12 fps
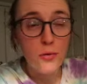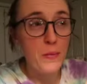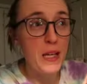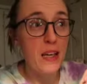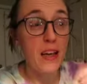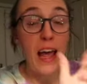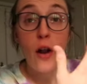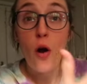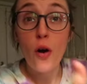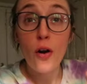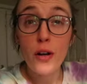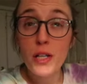for being an
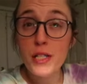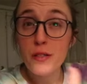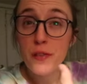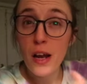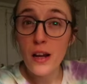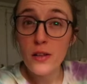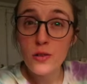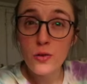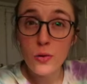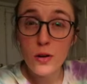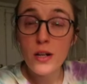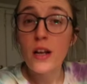artist of any
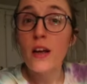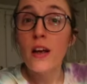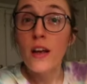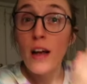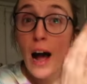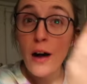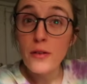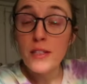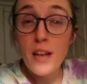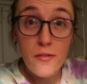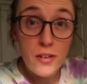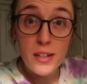sort, I would
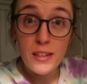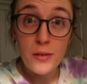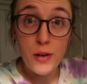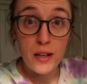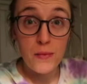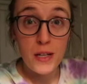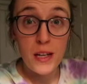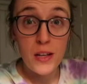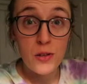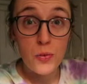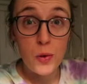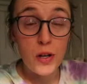definitely recommend
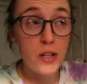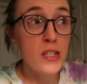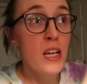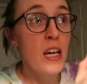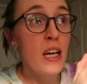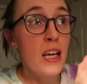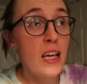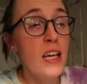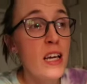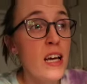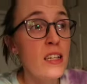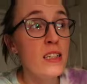his words.
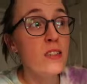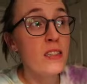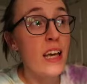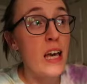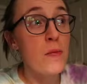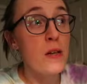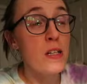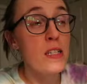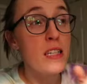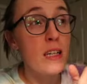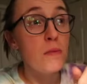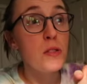He and Neil Gaiman
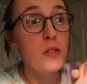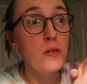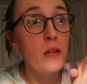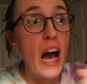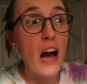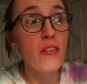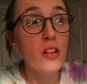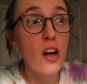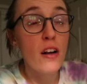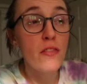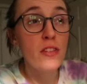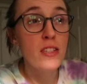seem to have a
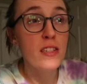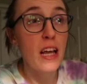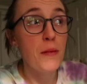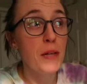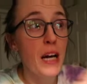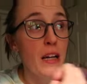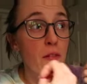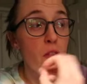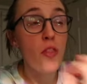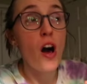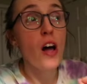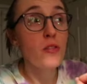lot of the same kind of
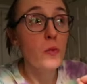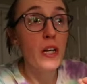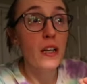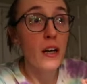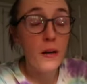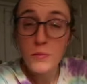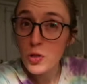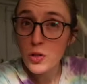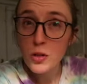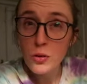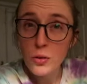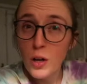thoughts when it comes
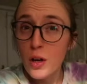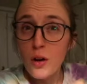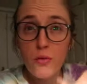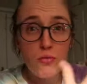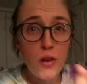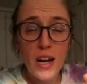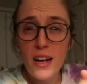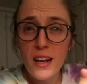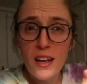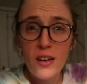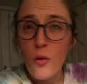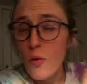to
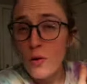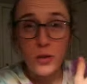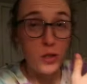writing or